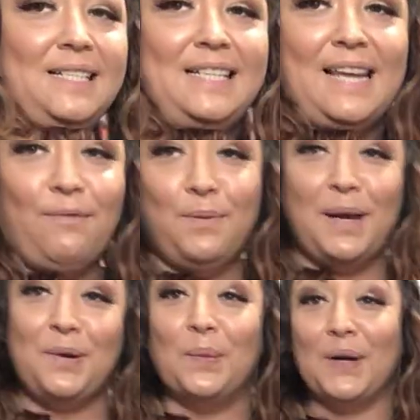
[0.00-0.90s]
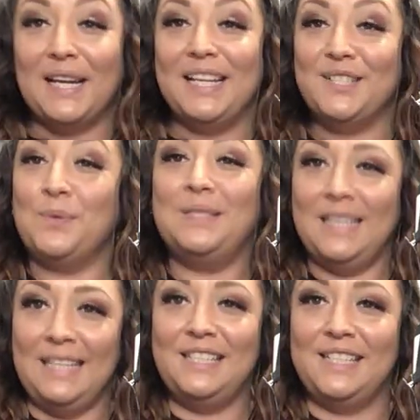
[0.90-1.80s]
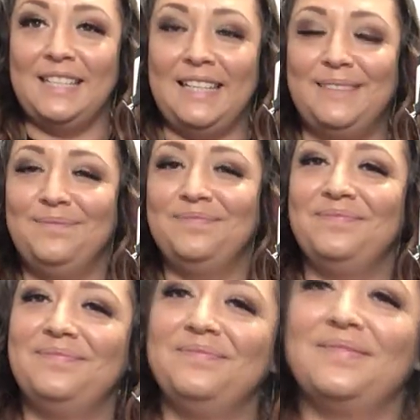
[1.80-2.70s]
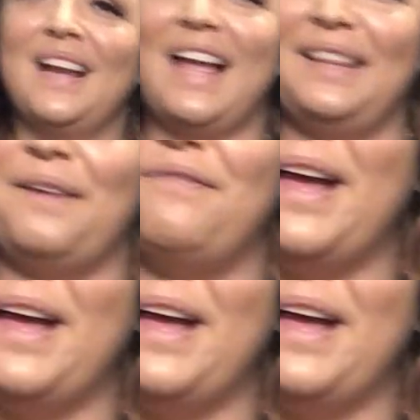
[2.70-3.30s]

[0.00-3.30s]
to see everybody working so diligently. I love